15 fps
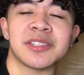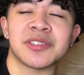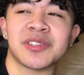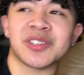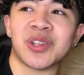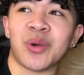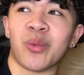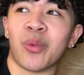So
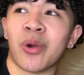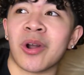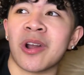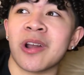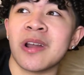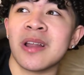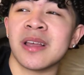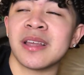the
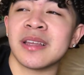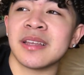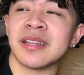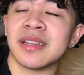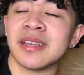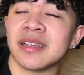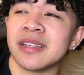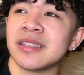word
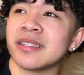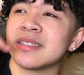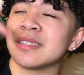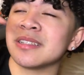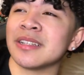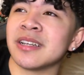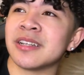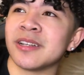is
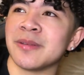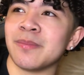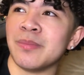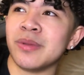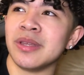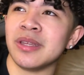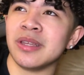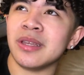gonna
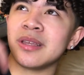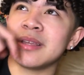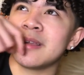be,